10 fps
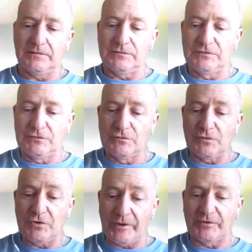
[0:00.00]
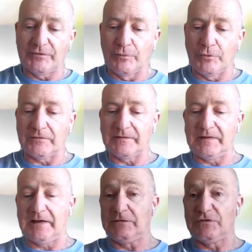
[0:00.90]
to come on board
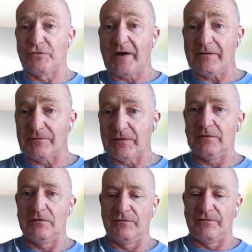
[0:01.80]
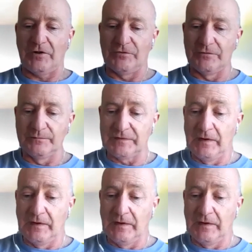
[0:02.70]
and drive volumes